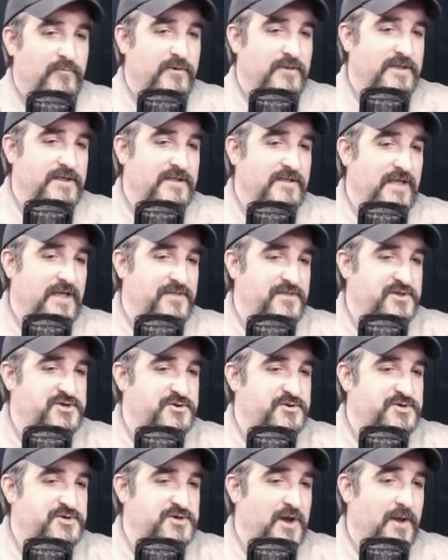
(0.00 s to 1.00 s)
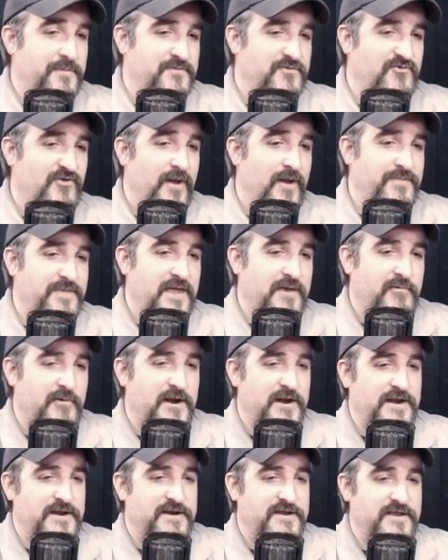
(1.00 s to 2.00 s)
really glad that you dropped that
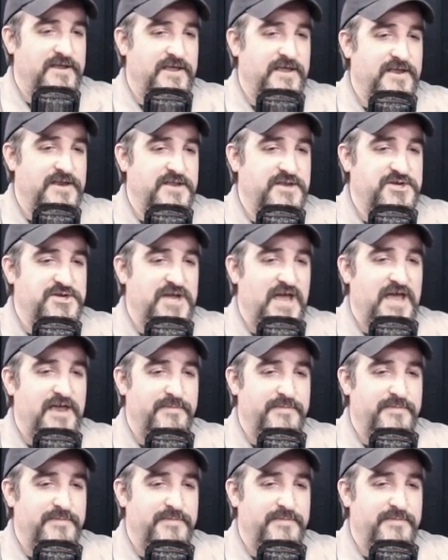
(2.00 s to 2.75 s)
right into chat,